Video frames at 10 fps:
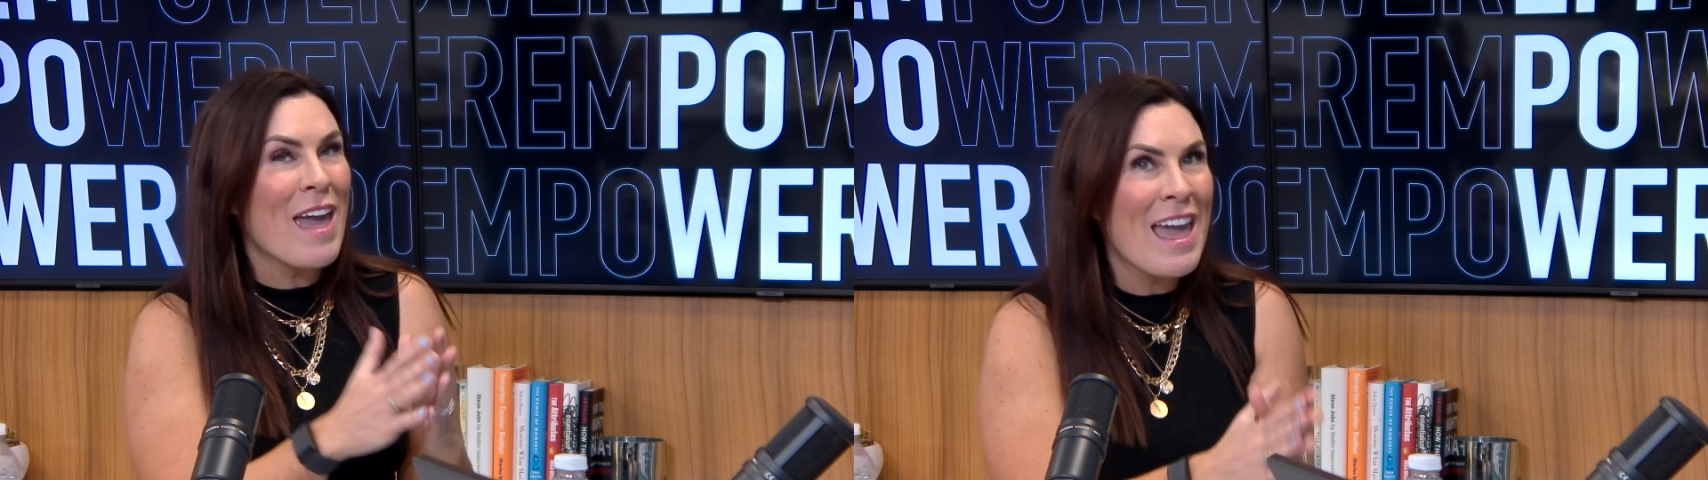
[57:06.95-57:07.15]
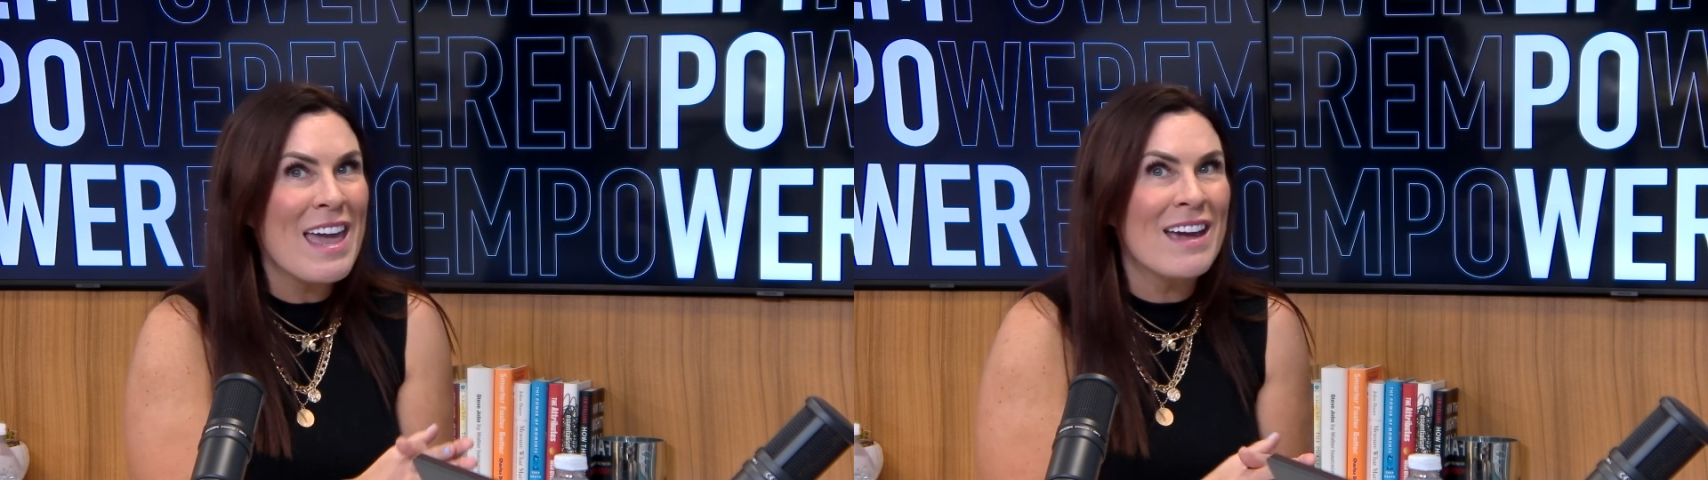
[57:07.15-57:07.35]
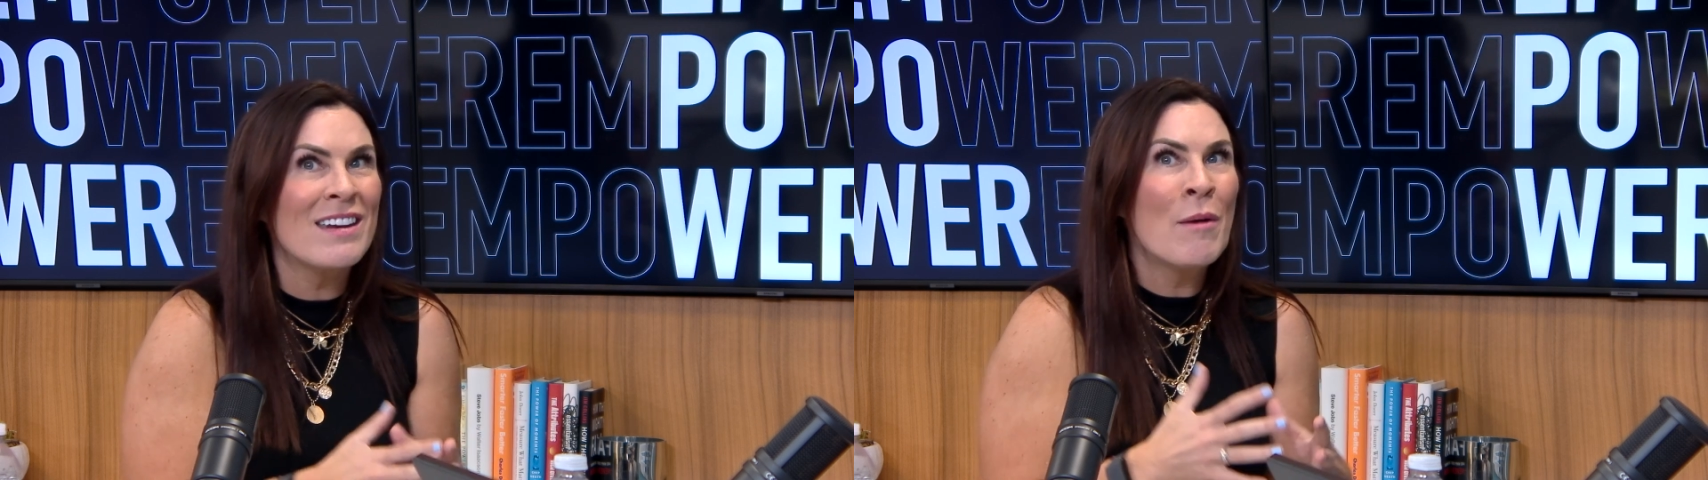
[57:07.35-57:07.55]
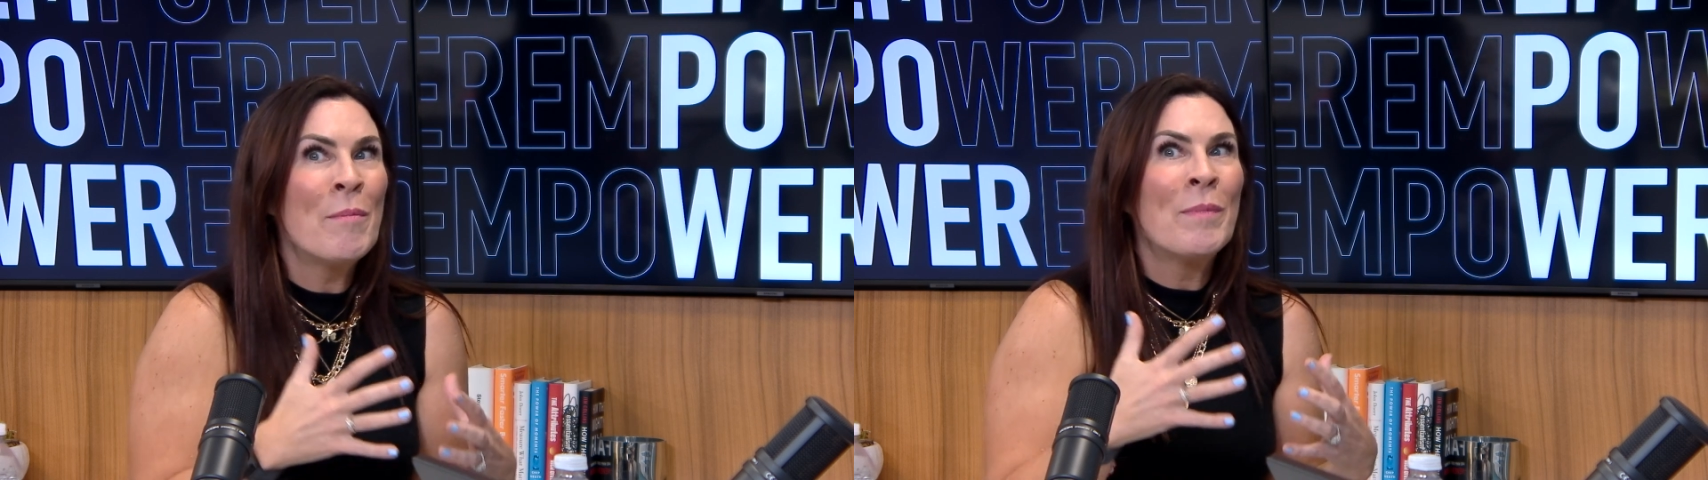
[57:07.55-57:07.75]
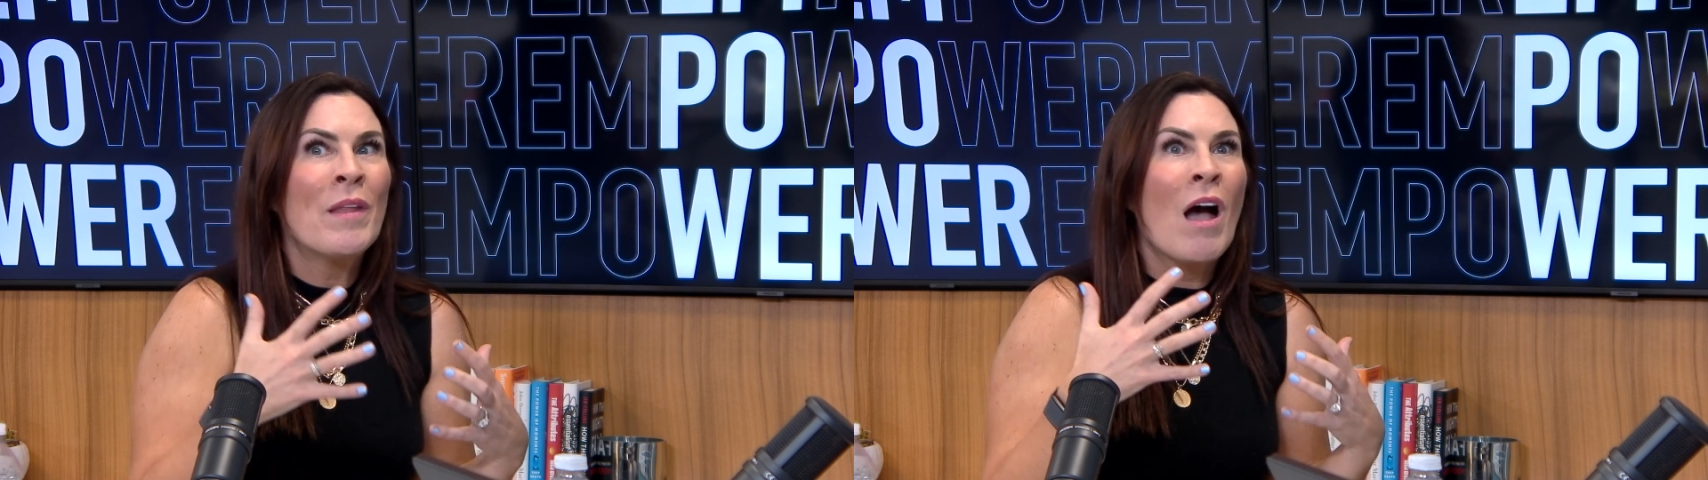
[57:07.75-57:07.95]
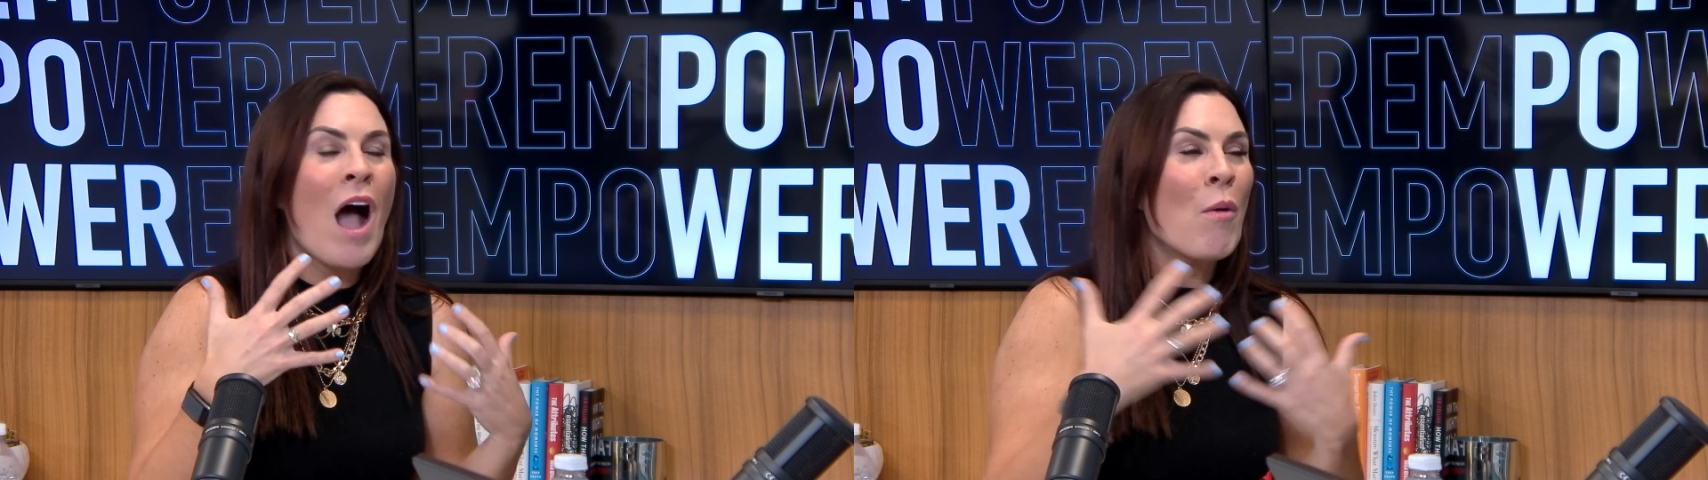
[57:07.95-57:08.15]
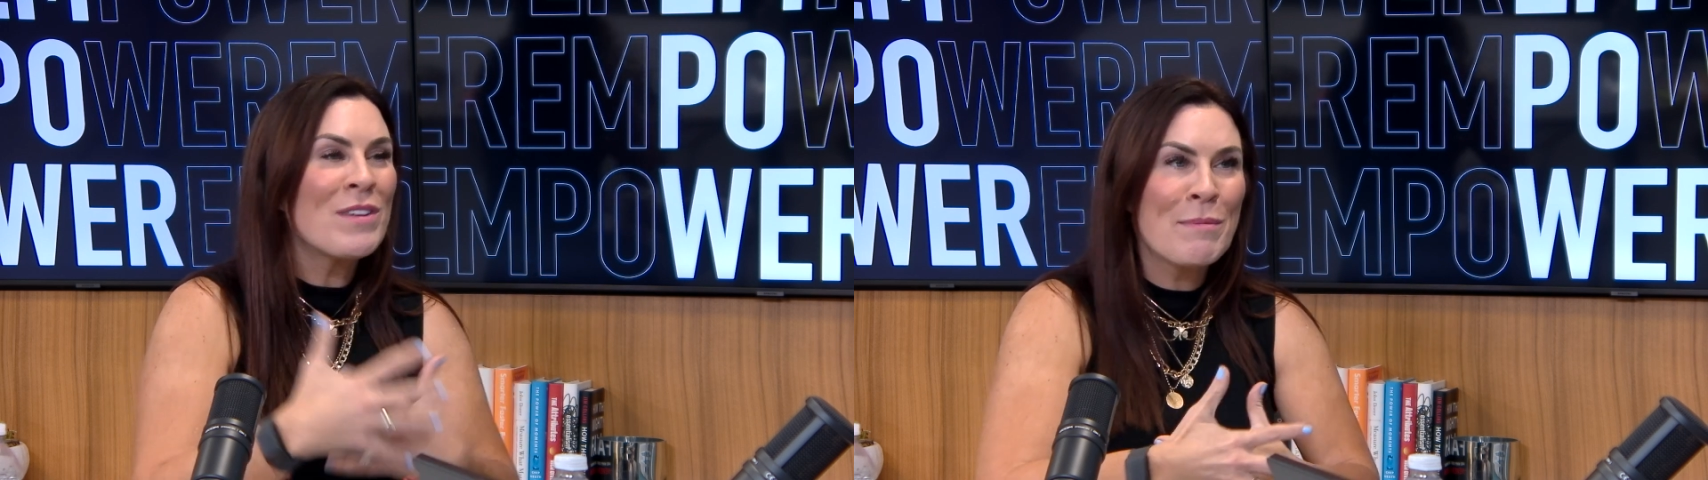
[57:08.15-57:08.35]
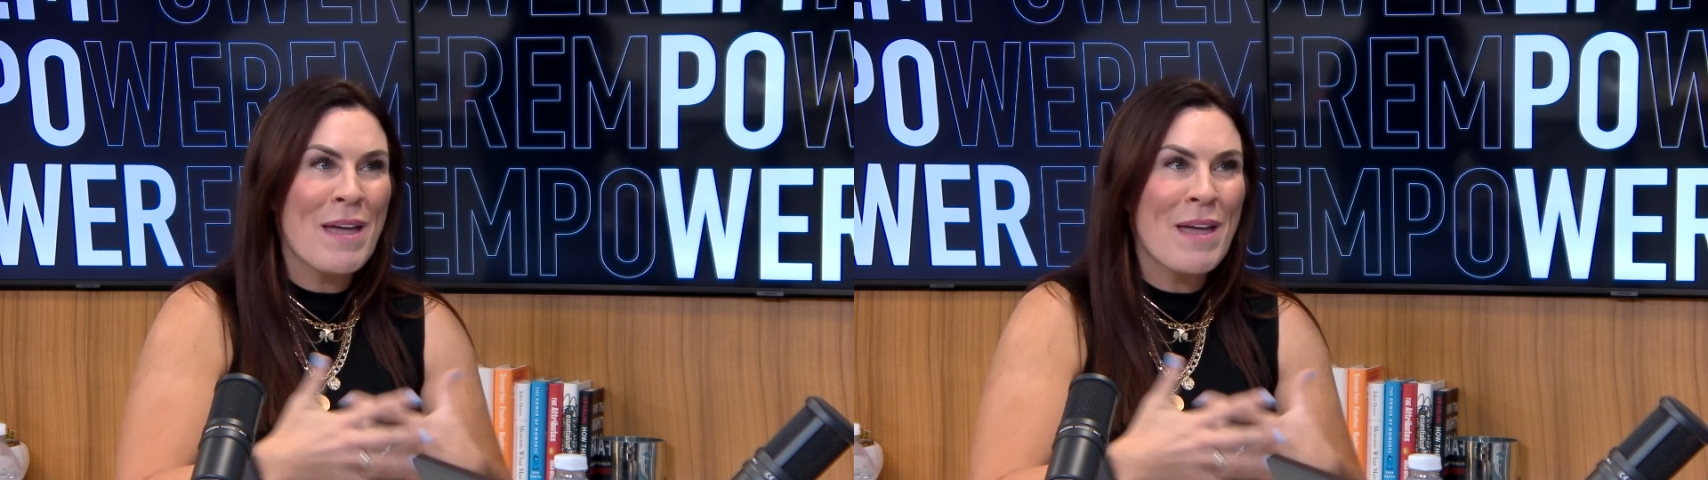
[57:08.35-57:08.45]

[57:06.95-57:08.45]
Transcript: And I wasn't